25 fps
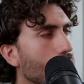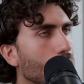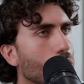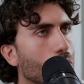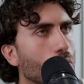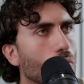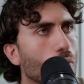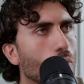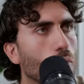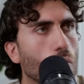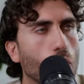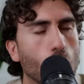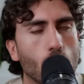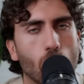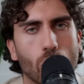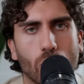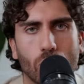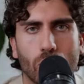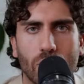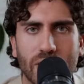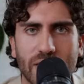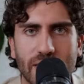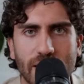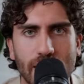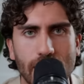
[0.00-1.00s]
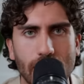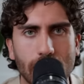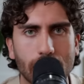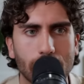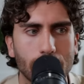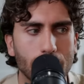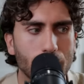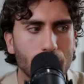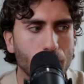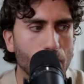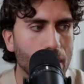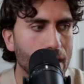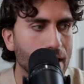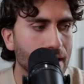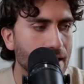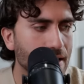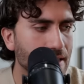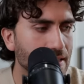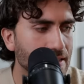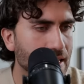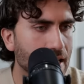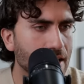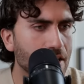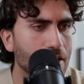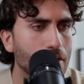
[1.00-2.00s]
war within, right?
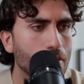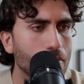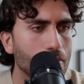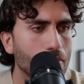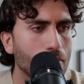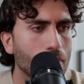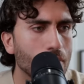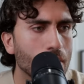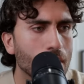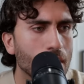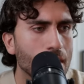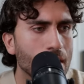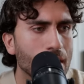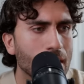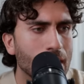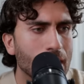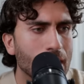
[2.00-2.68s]
Because I knew